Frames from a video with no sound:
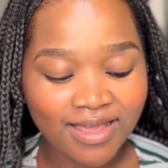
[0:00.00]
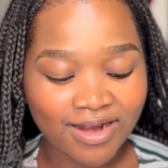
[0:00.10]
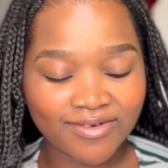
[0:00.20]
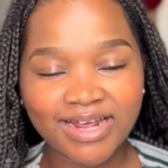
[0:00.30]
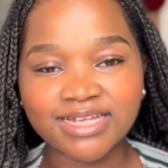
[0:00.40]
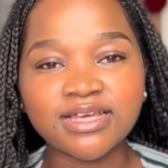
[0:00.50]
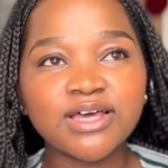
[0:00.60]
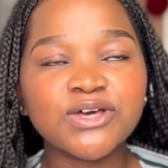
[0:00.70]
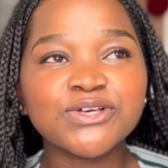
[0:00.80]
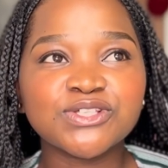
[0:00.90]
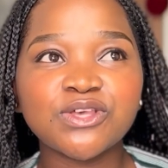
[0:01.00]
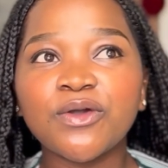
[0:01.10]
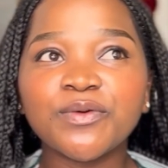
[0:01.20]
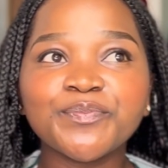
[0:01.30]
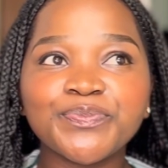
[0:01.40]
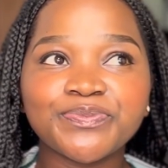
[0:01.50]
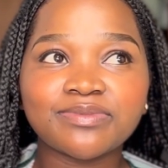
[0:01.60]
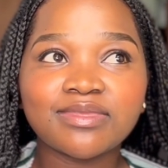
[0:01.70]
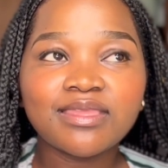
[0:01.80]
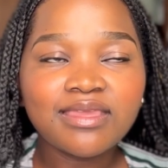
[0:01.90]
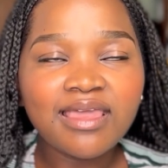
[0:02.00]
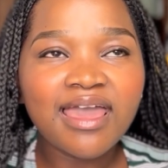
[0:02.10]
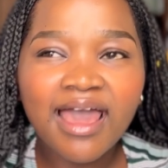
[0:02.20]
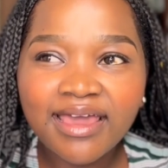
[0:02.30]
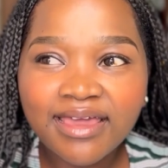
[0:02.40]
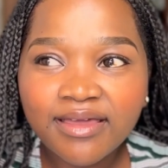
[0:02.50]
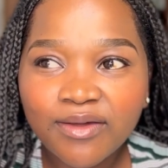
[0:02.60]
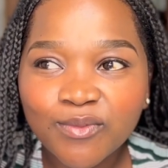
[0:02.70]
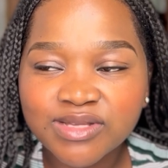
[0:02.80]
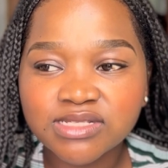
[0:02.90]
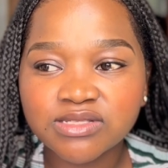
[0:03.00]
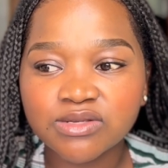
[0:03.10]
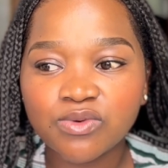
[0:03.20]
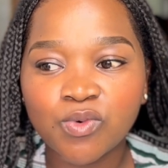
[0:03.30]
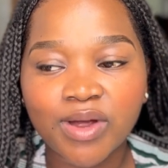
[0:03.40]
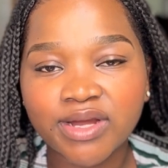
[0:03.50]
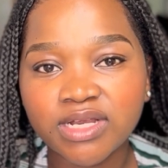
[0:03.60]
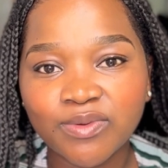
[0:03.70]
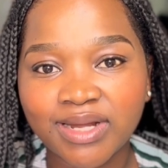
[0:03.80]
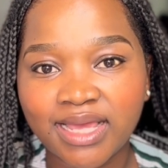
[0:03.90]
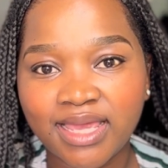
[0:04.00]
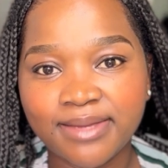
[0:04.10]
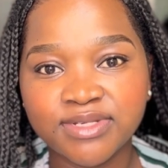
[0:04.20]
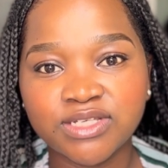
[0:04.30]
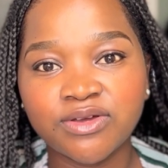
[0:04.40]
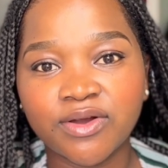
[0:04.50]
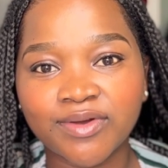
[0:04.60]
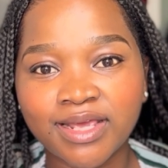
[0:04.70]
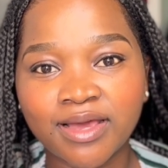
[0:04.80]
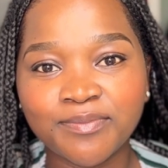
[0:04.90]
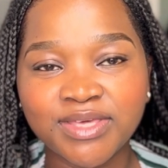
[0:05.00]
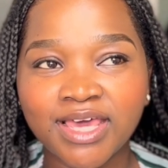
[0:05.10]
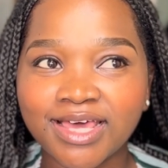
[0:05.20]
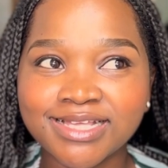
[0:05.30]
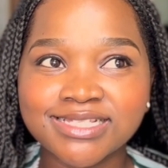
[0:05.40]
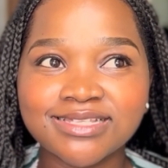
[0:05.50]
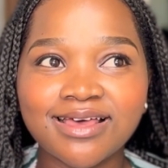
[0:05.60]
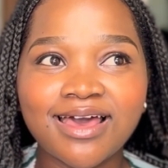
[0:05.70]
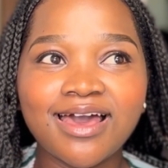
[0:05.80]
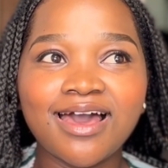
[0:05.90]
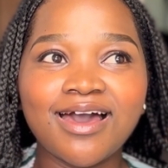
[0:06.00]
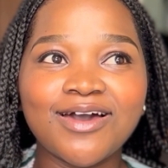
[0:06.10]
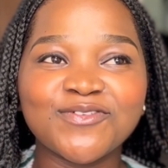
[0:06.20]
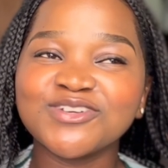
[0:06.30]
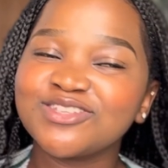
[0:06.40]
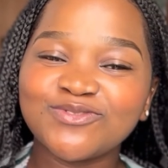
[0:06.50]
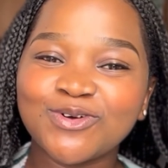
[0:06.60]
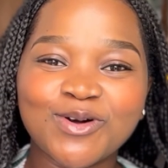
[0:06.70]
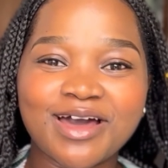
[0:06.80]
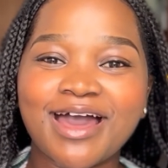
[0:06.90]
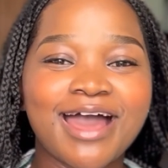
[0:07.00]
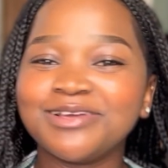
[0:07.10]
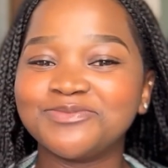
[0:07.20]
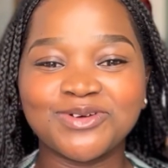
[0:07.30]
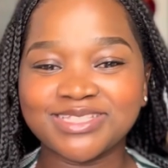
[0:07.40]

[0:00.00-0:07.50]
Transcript: All right. So I was worried when I came to Korea because, first of all, I am not